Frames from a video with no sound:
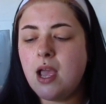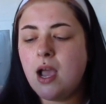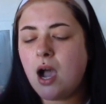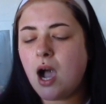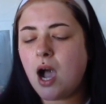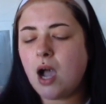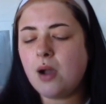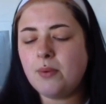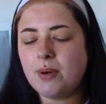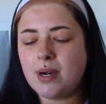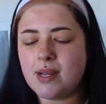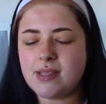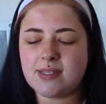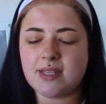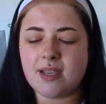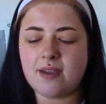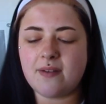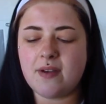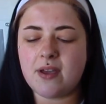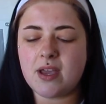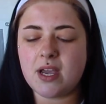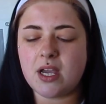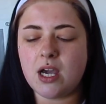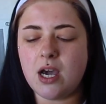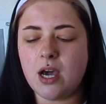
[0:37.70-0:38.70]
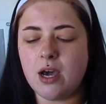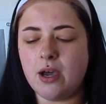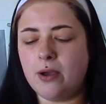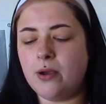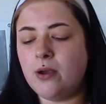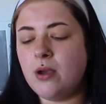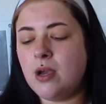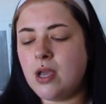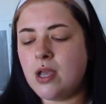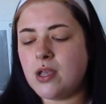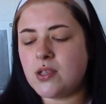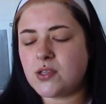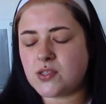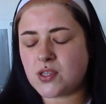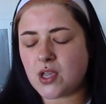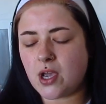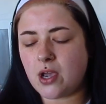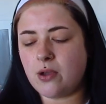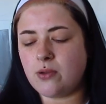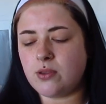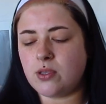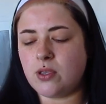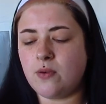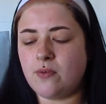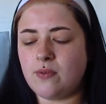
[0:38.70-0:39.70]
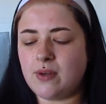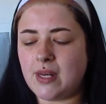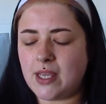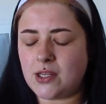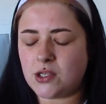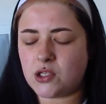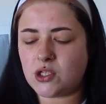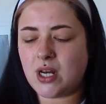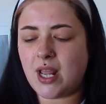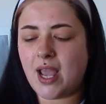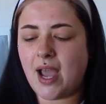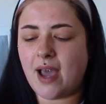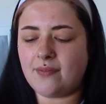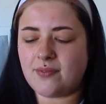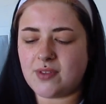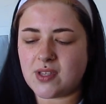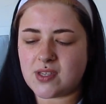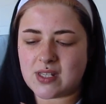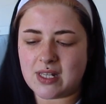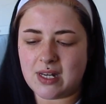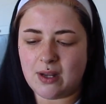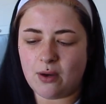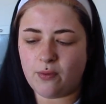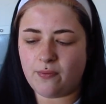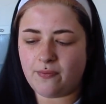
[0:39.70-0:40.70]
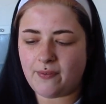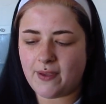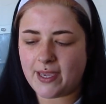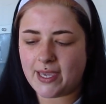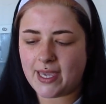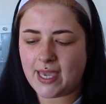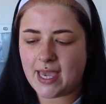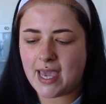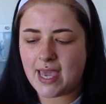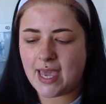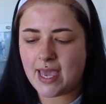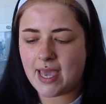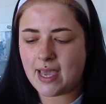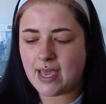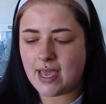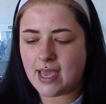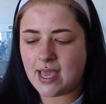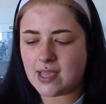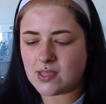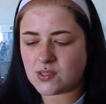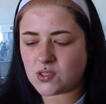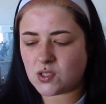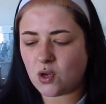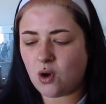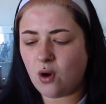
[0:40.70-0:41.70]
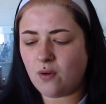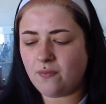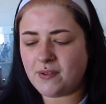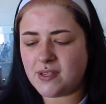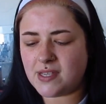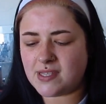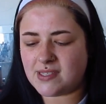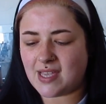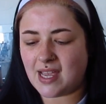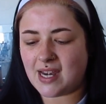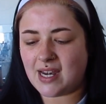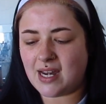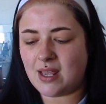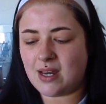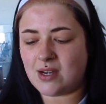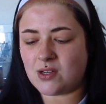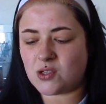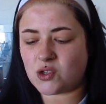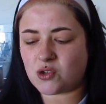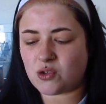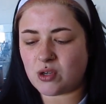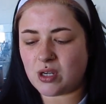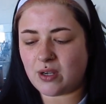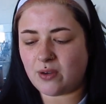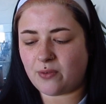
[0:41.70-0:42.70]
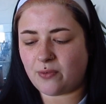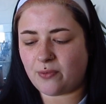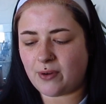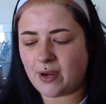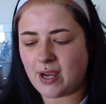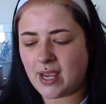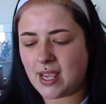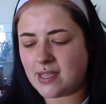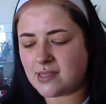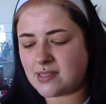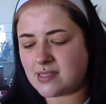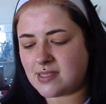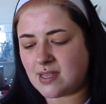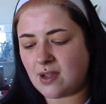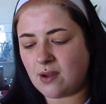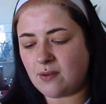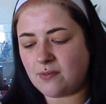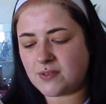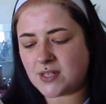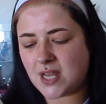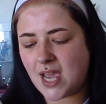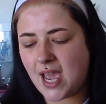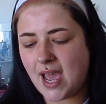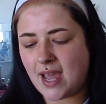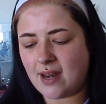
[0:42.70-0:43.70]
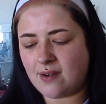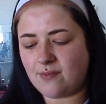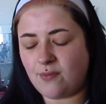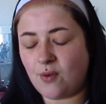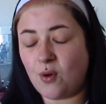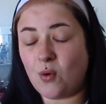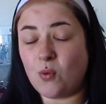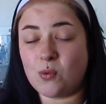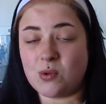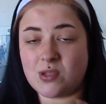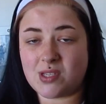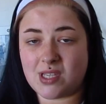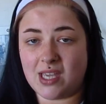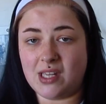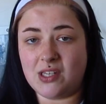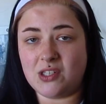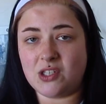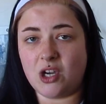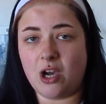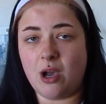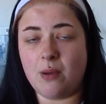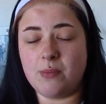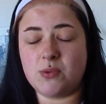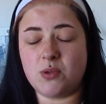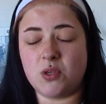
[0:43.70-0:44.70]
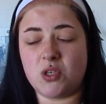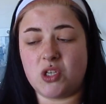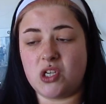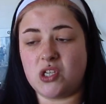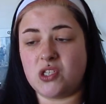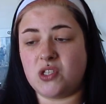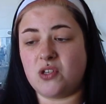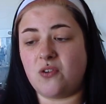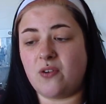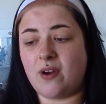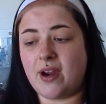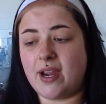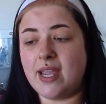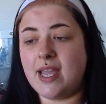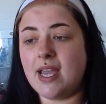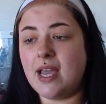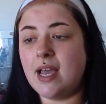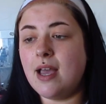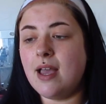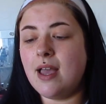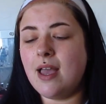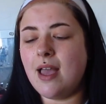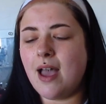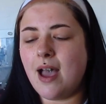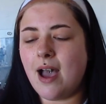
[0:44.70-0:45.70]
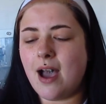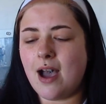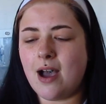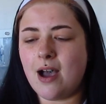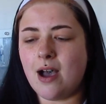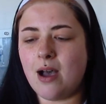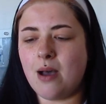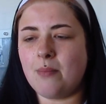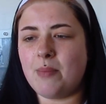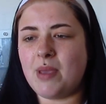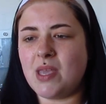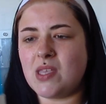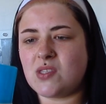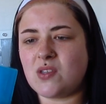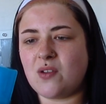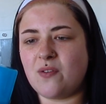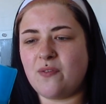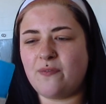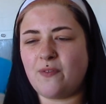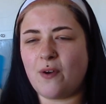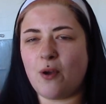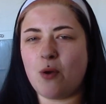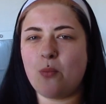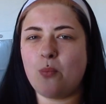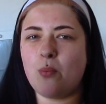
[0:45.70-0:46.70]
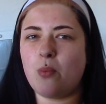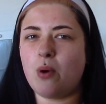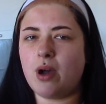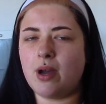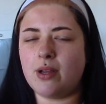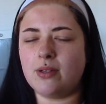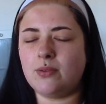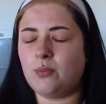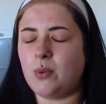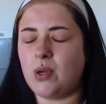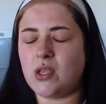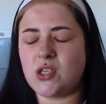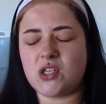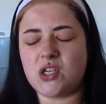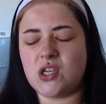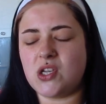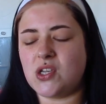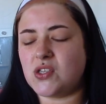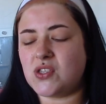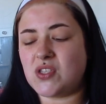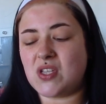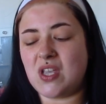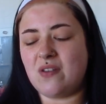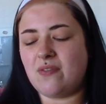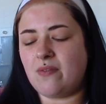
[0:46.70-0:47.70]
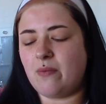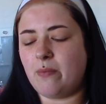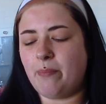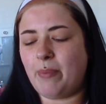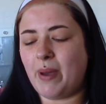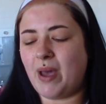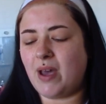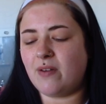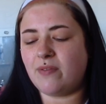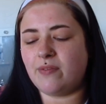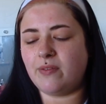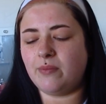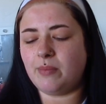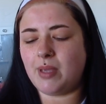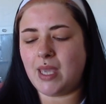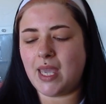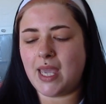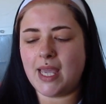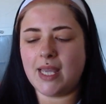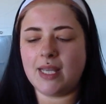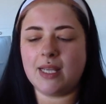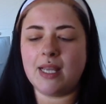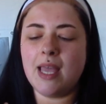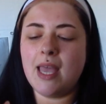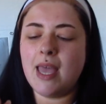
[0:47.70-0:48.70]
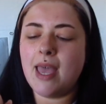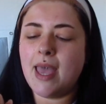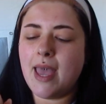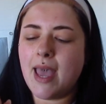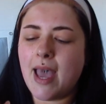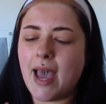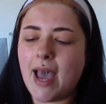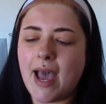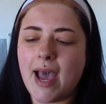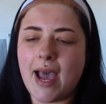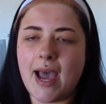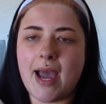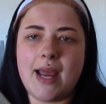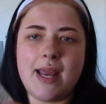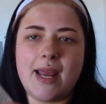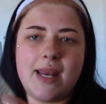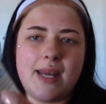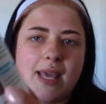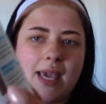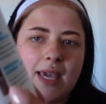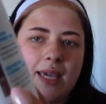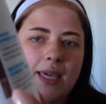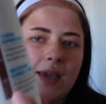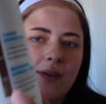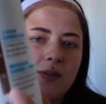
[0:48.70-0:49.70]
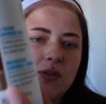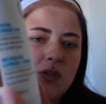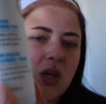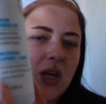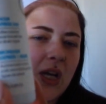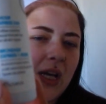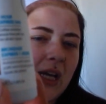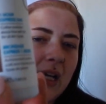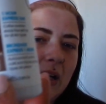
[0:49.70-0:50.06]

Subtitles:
wanted to give it a go. So you literally have this little thing here. It's coffee scented, streak free, self tan for all skin types, which is great. It's a foam one, which is even better for me, and it gives you like a